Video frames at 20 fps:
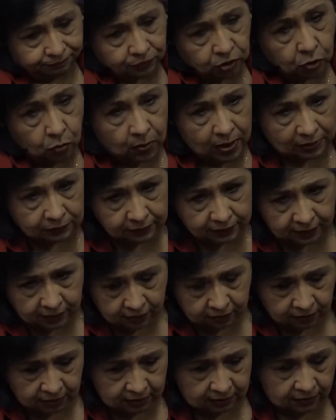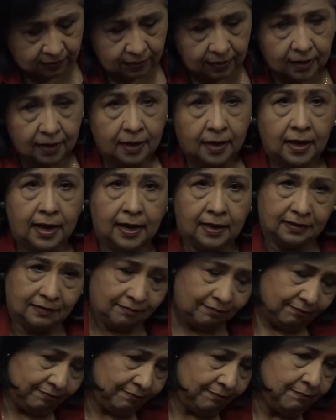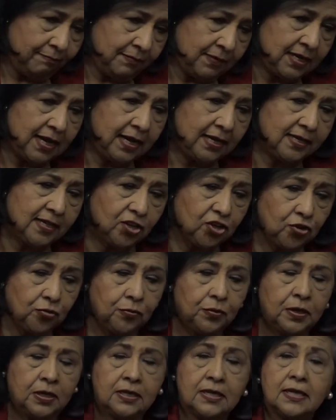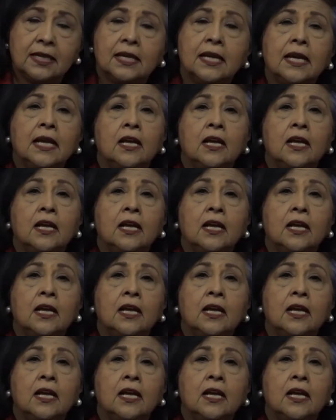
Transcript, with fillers: go out there and, and take such a risk.